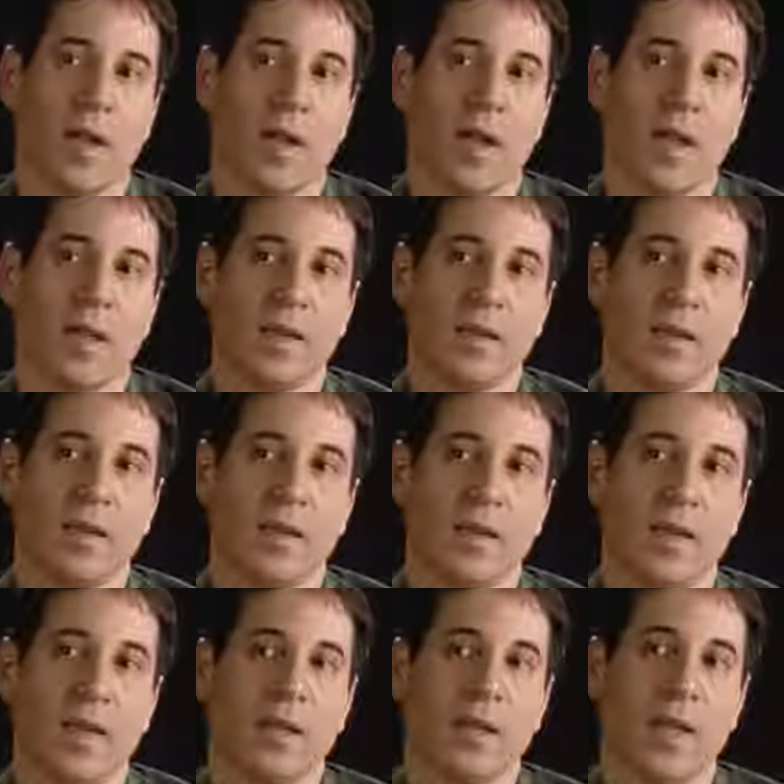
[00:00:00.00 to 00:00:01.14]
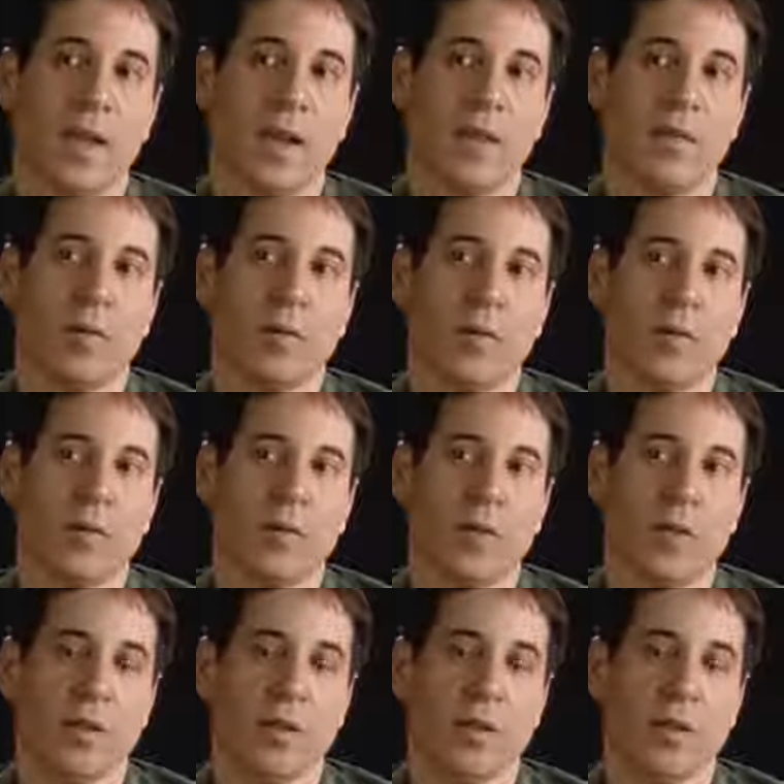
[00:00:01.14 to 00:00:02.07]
and to have a richer